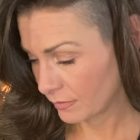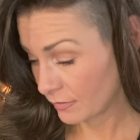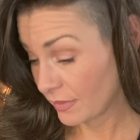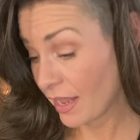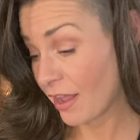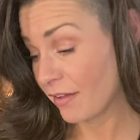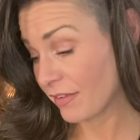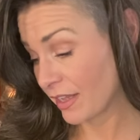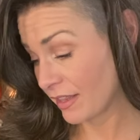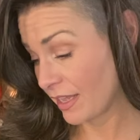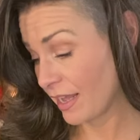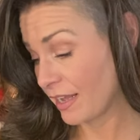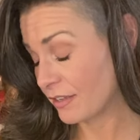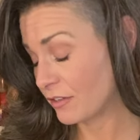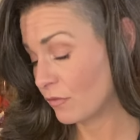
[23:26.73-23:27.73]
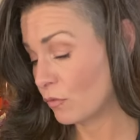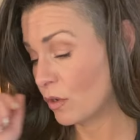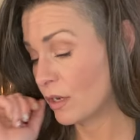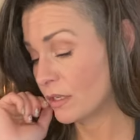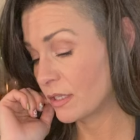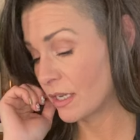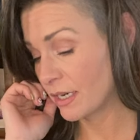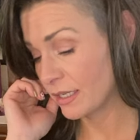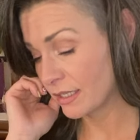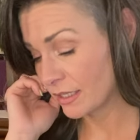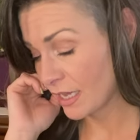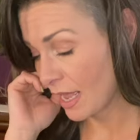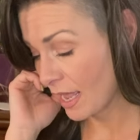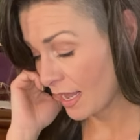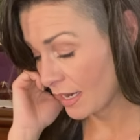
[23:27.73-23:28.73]
Now I've got the Ace of Wands on its
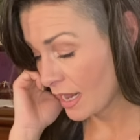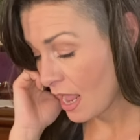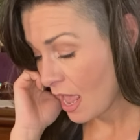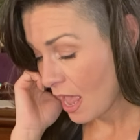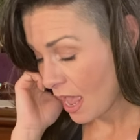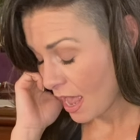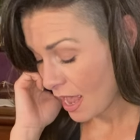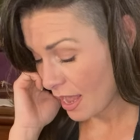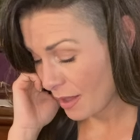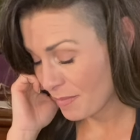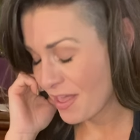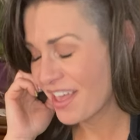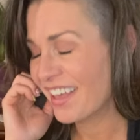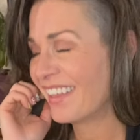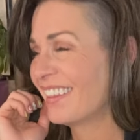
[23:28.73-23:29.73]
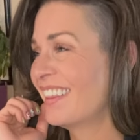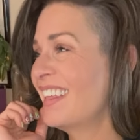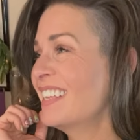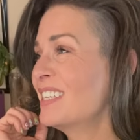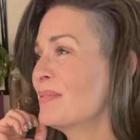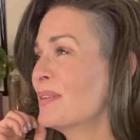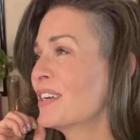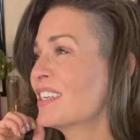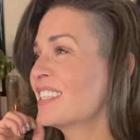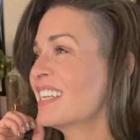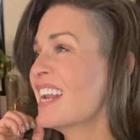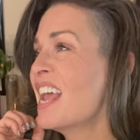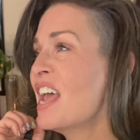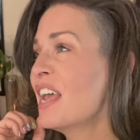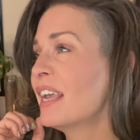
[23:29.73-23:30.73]
side. This
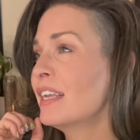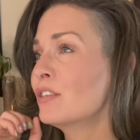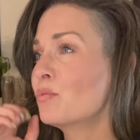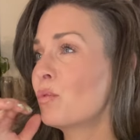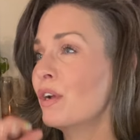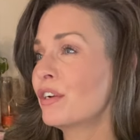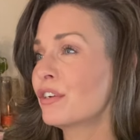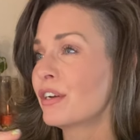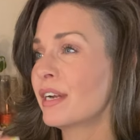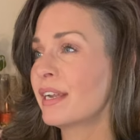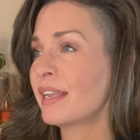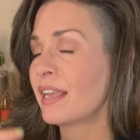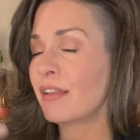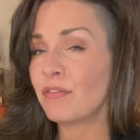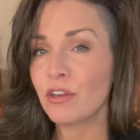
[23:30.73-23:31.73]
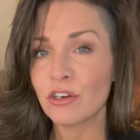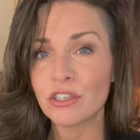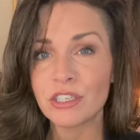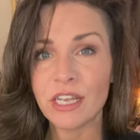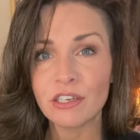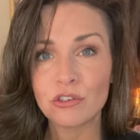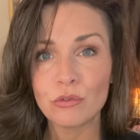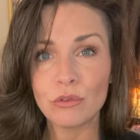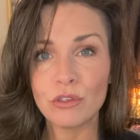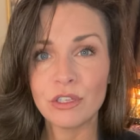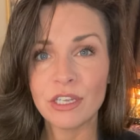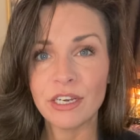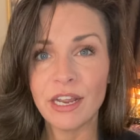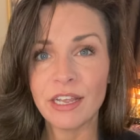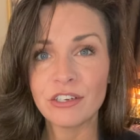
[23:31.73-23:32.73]
person is wondering if your sexual
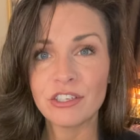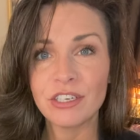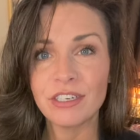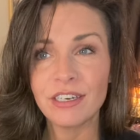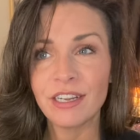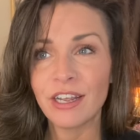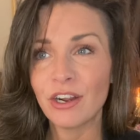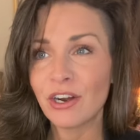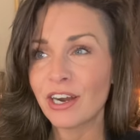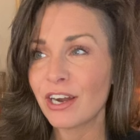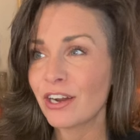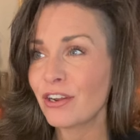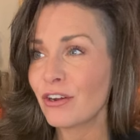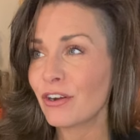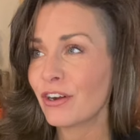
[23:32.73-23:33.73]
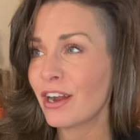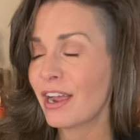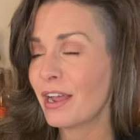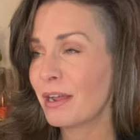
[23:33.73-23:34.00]
connection or your